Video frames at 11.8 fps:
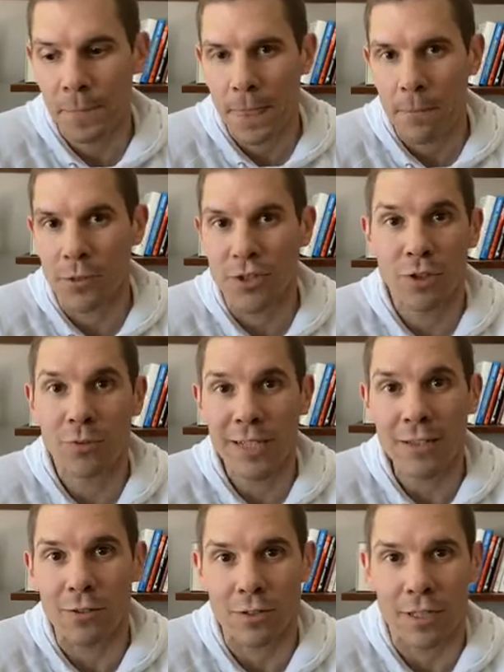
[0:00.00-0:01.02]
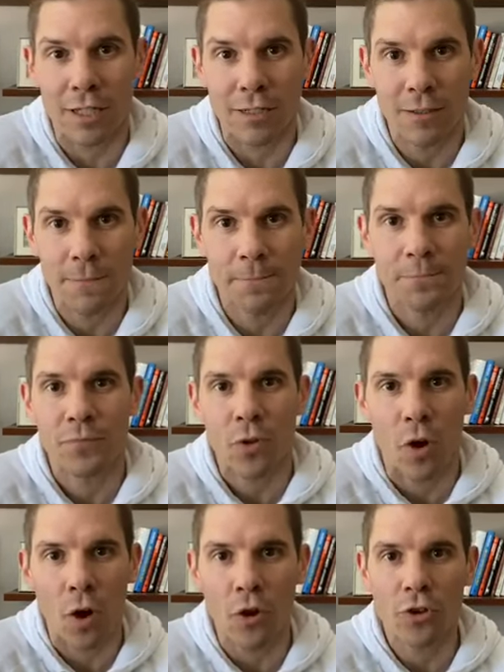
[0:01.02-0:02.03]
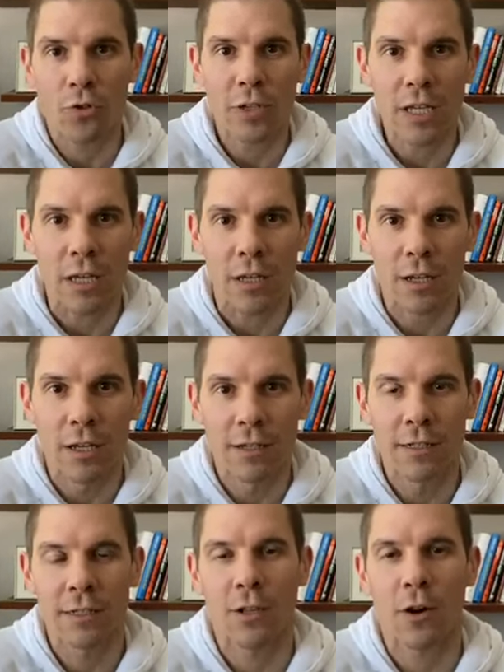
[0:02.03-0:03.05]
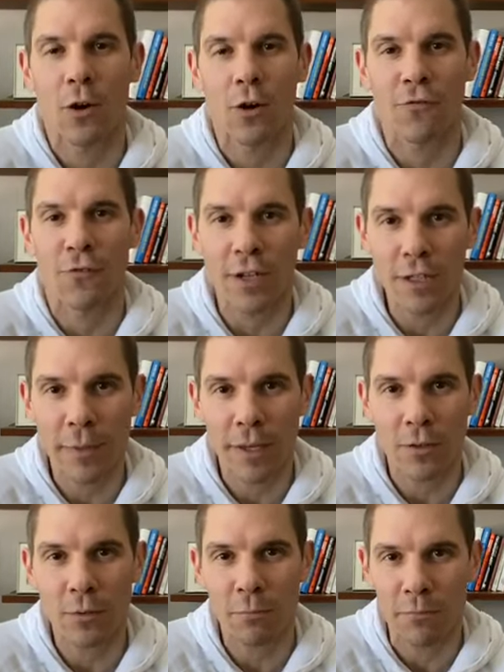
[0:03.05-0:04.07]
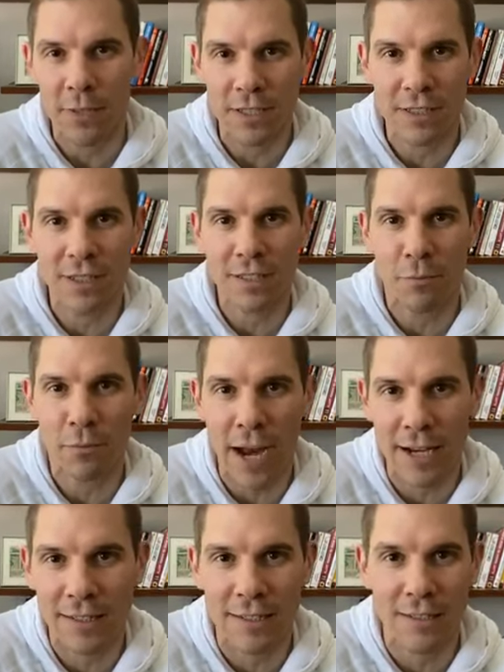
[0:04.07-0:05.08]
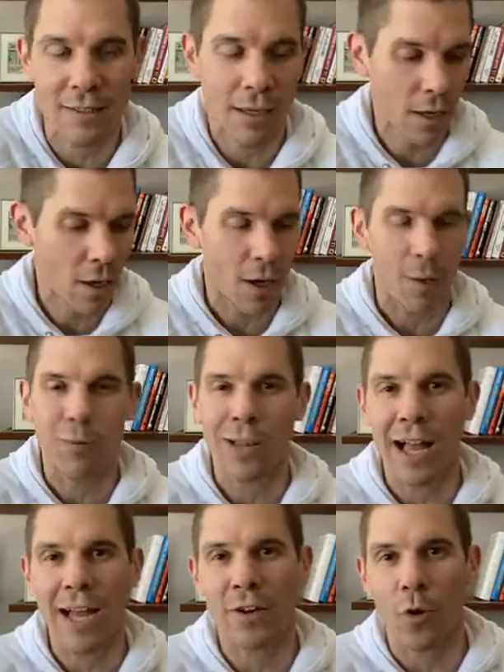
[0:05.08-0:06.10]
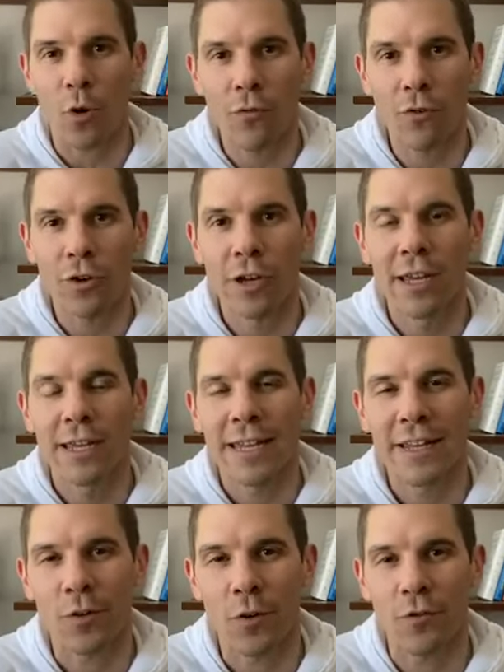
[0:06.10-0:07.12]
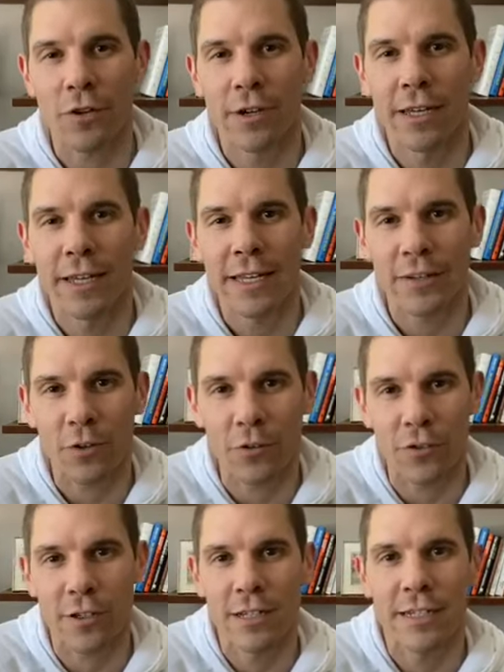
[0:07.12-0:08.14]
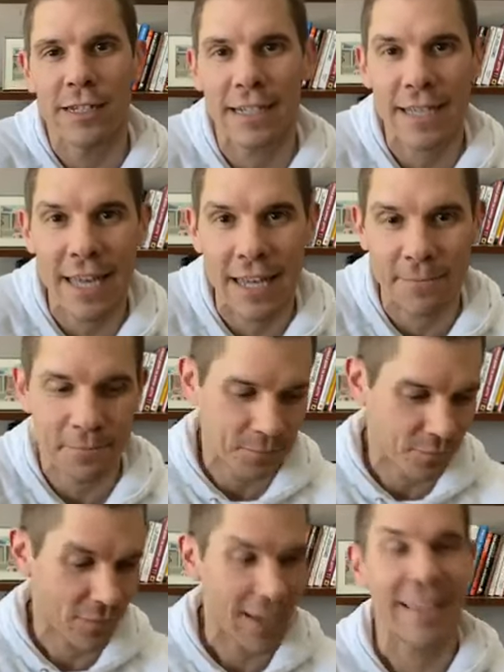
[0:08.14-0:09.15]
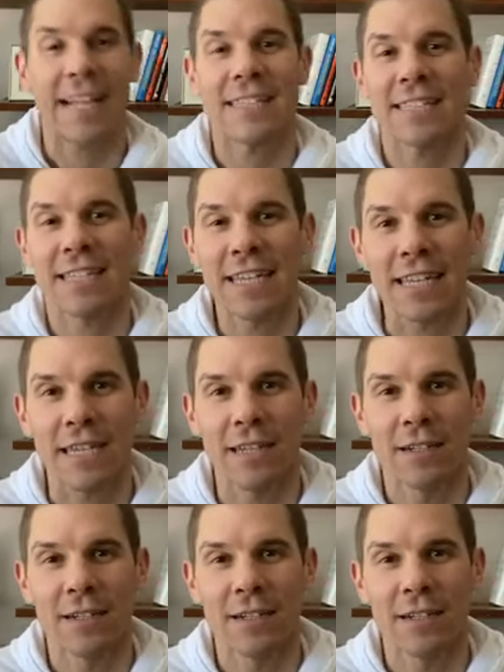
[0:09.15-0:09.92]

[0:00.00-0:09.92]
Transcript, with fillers: But you don't need those things. All you need are fundamental business practices applied over and over and over again. And that's the key,